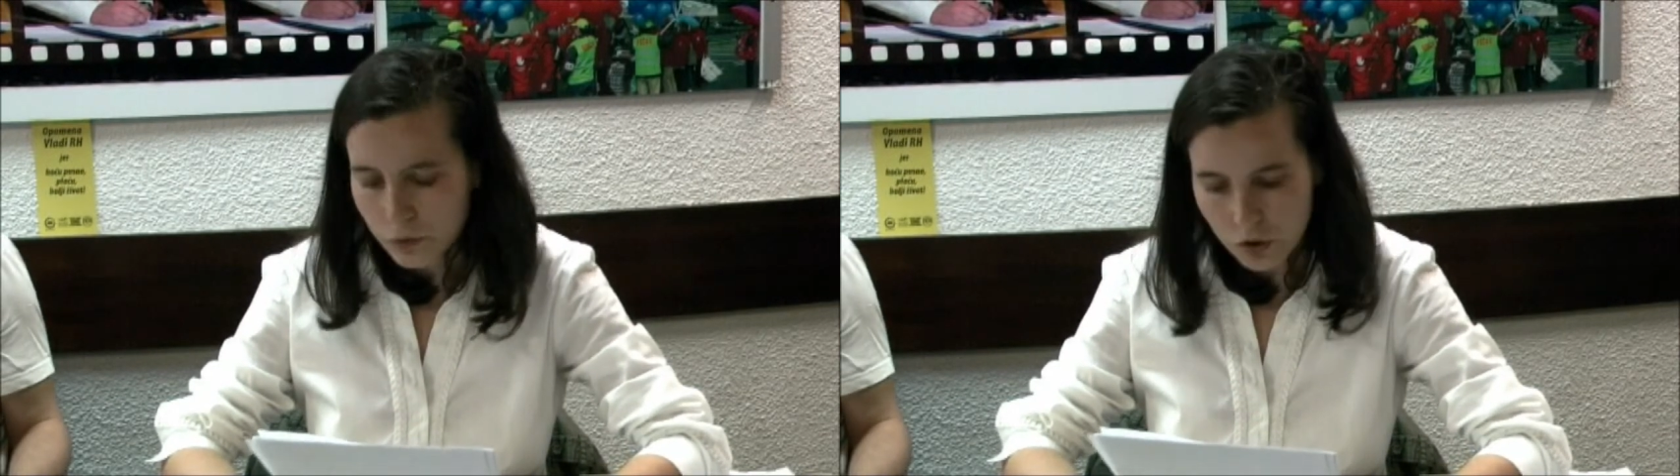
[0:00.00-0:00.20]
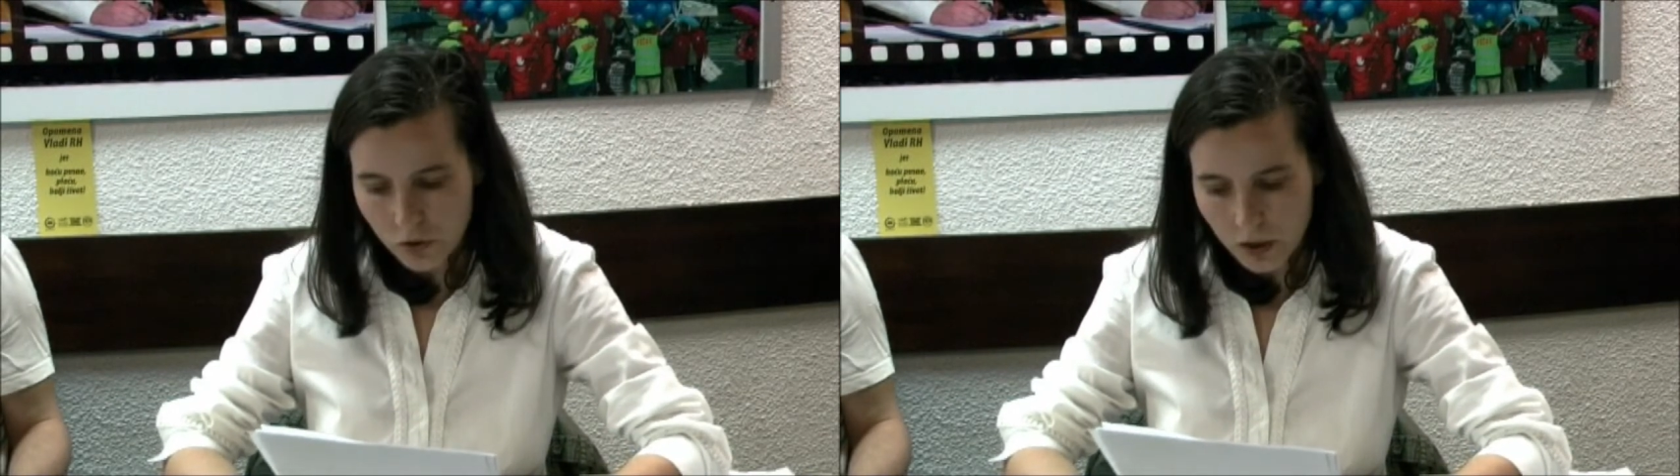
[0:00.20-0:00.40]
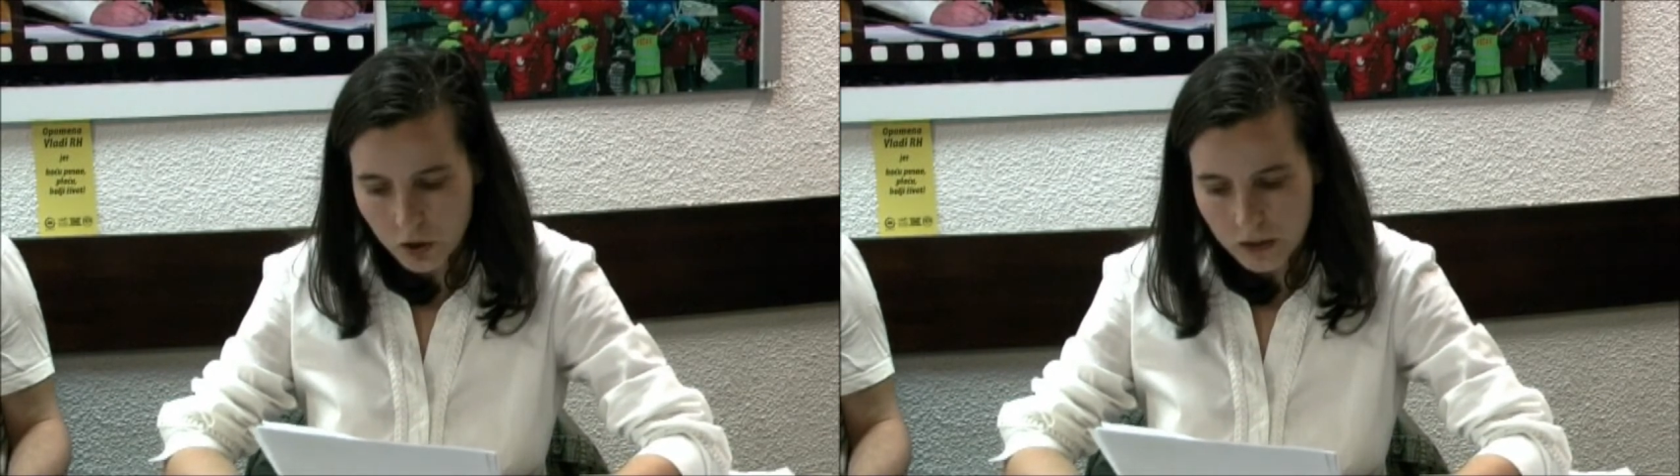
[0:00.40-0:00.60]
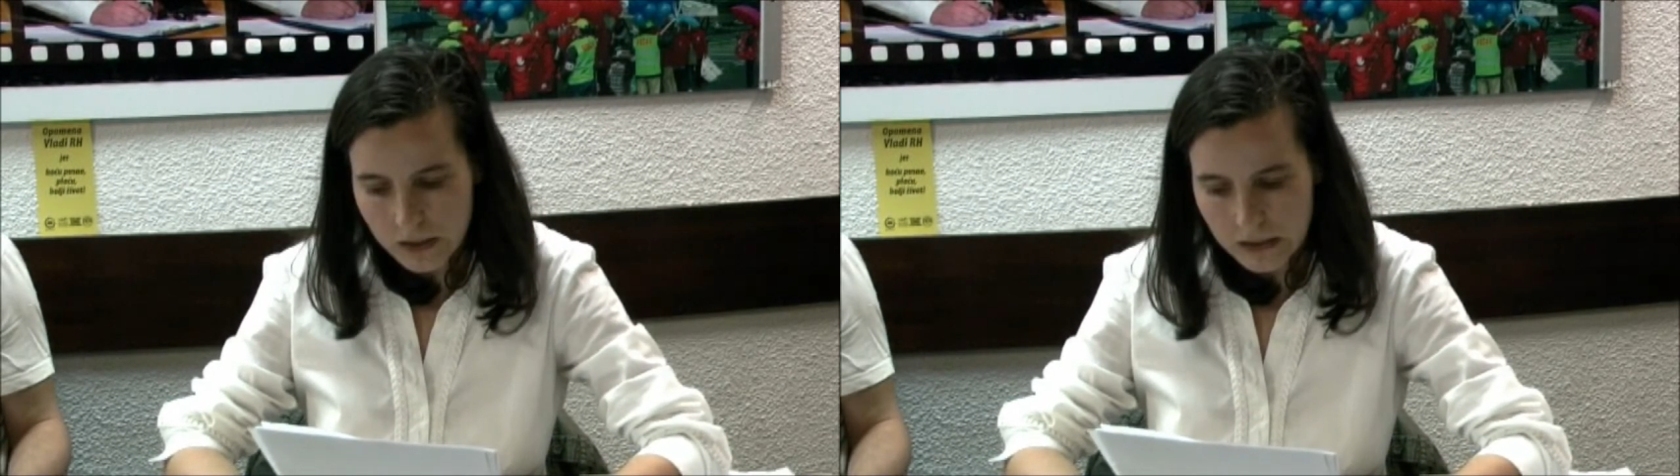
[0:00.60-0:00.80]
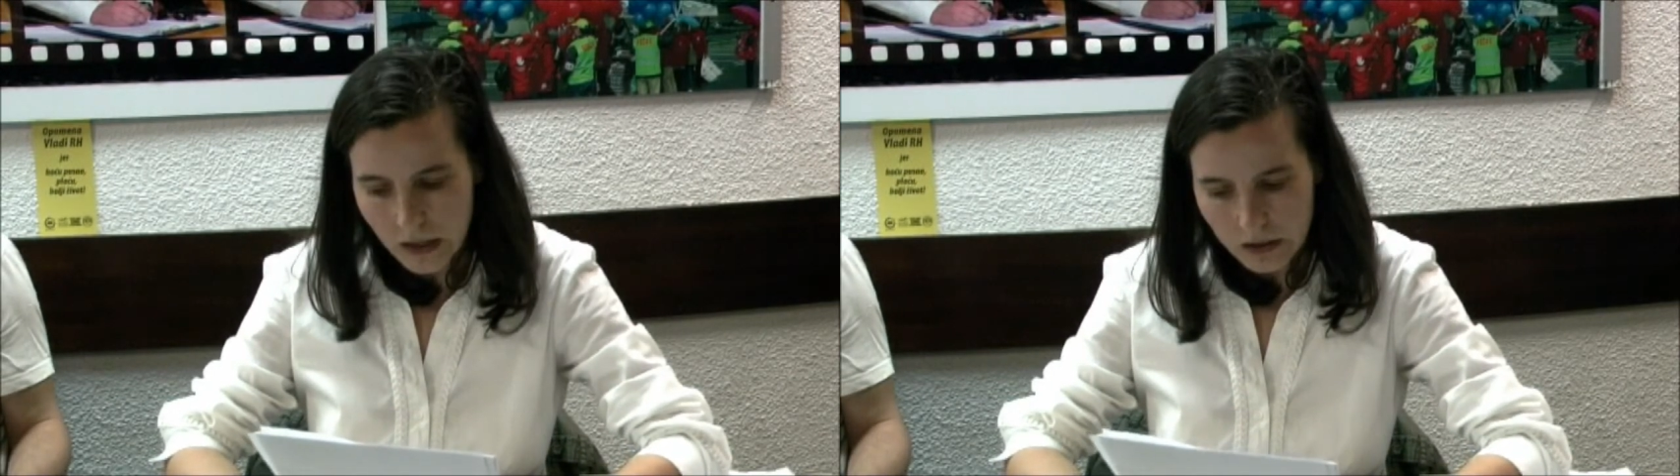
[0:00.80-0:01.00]
structures
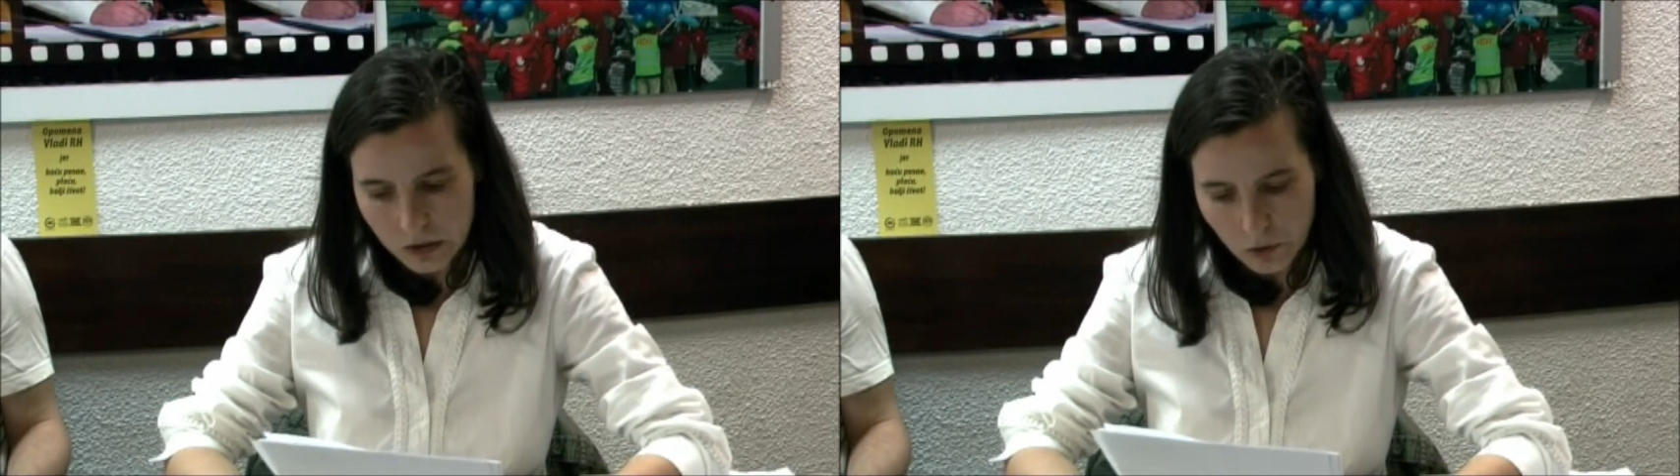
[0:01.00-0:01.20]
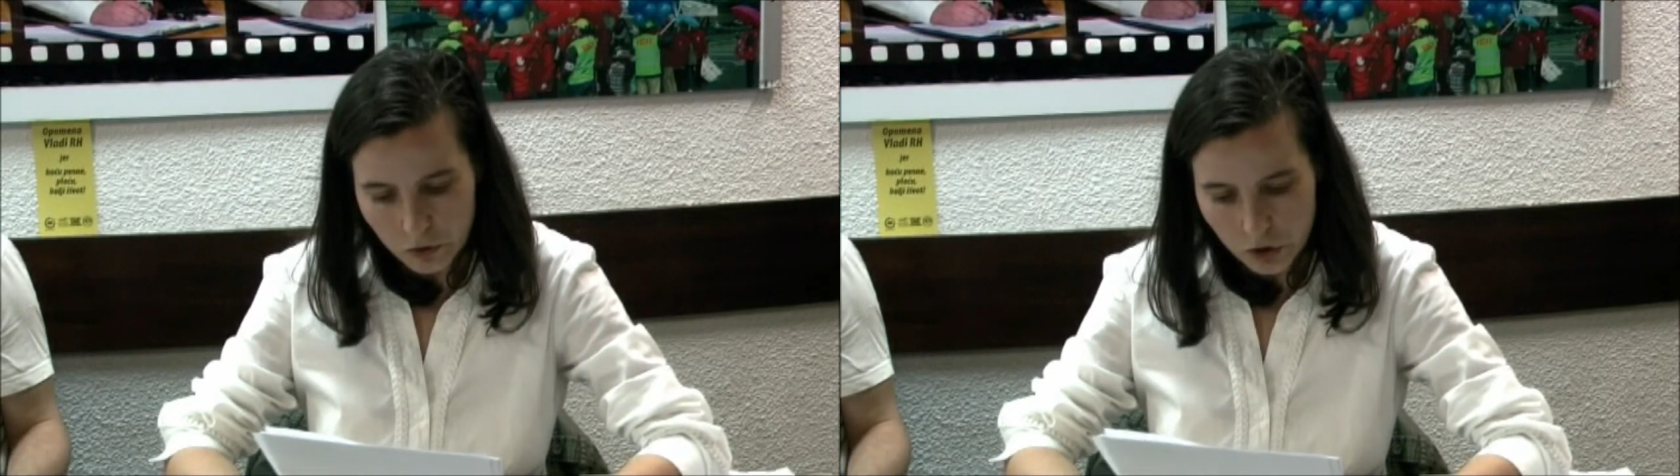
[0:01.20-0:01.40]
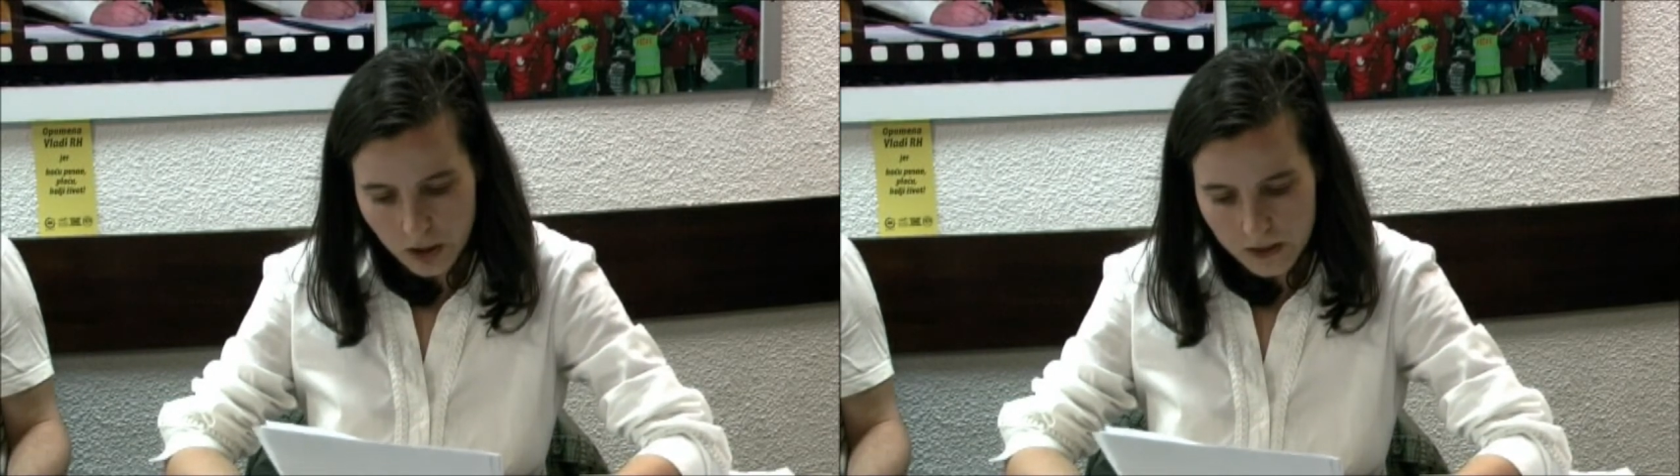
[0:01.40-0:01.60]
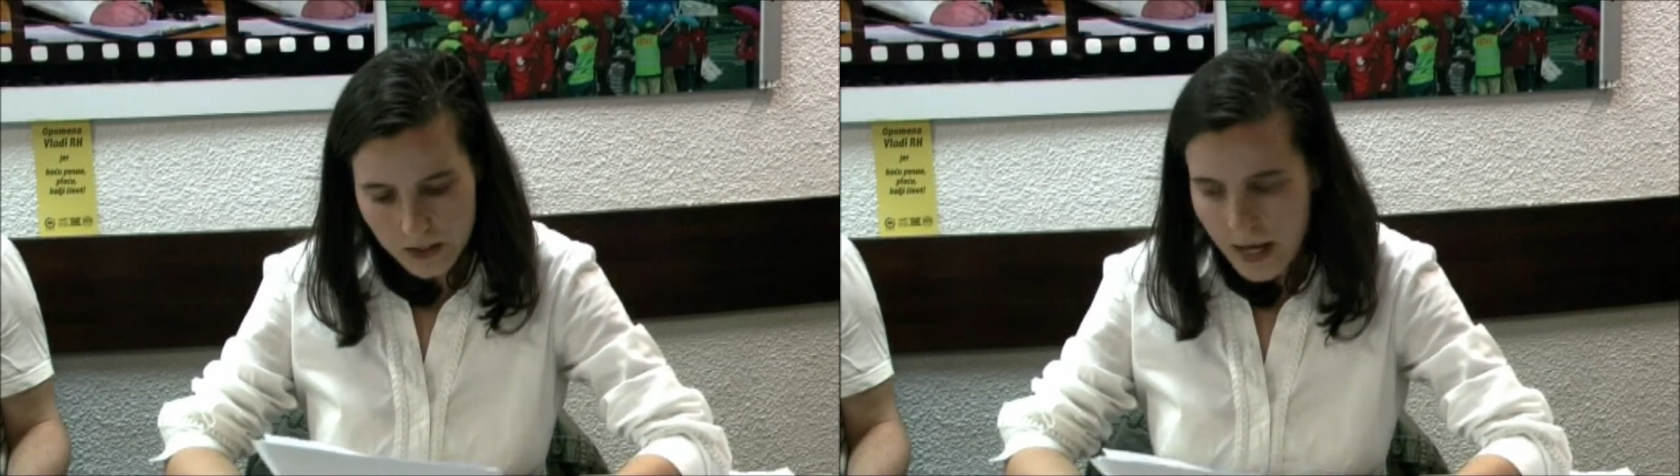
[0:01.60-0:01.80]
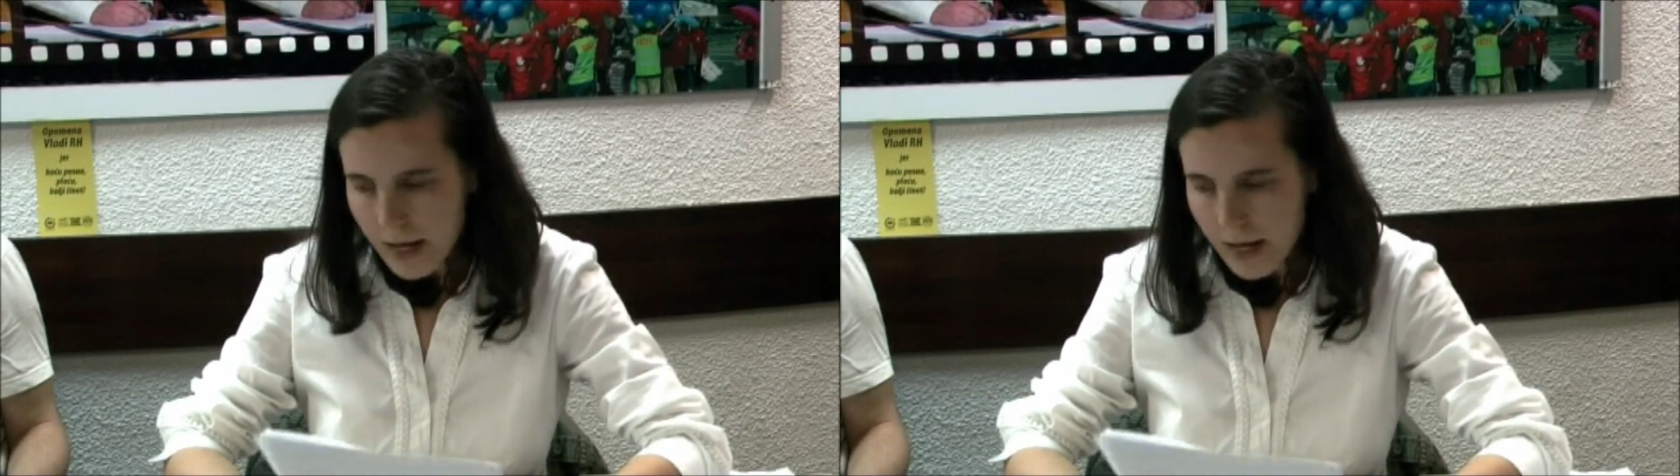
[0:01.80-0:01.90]
and ideologies.